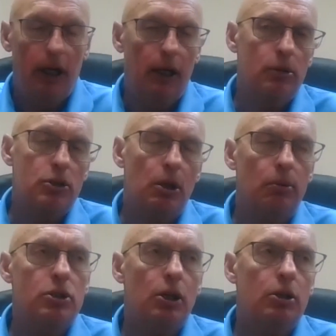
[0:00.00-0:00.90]
And it was
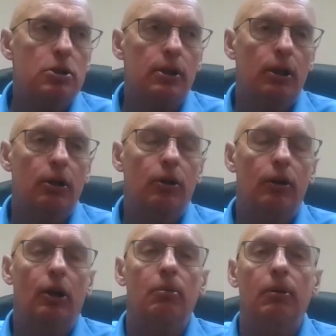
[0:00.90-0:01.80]
always a concern to the
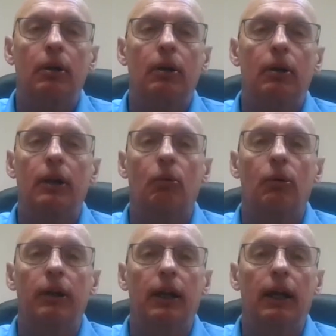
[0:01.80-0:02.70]
community that
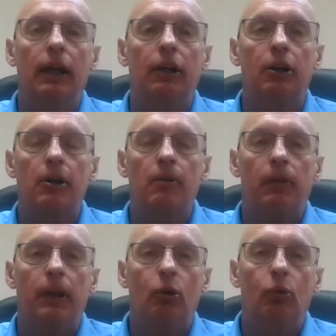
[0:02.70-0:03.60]
one day
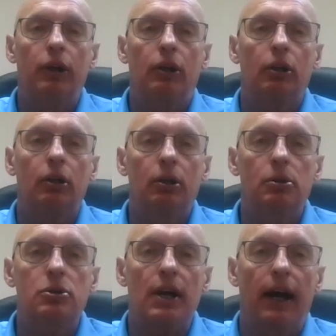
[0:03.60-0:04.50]
we could
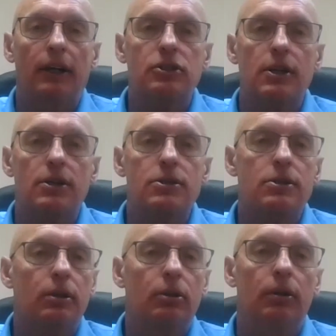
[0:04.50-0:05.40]
lose access
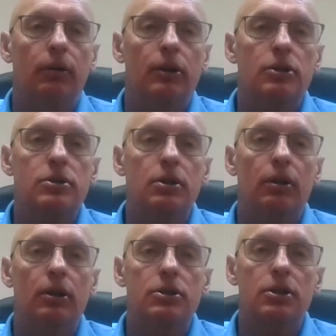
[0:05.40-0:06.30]
to
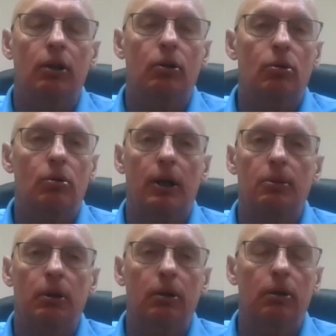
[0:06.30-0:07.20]
this
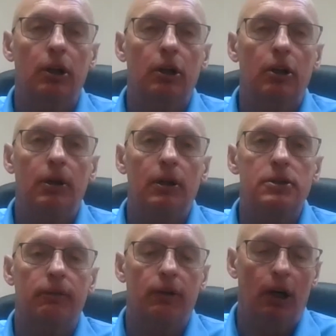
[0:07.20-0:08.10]
incredible
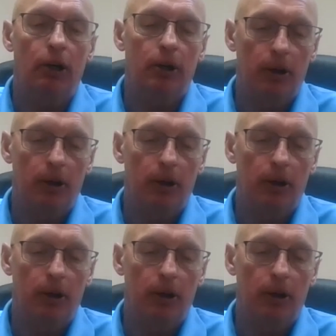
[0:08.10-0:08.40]
piece of art.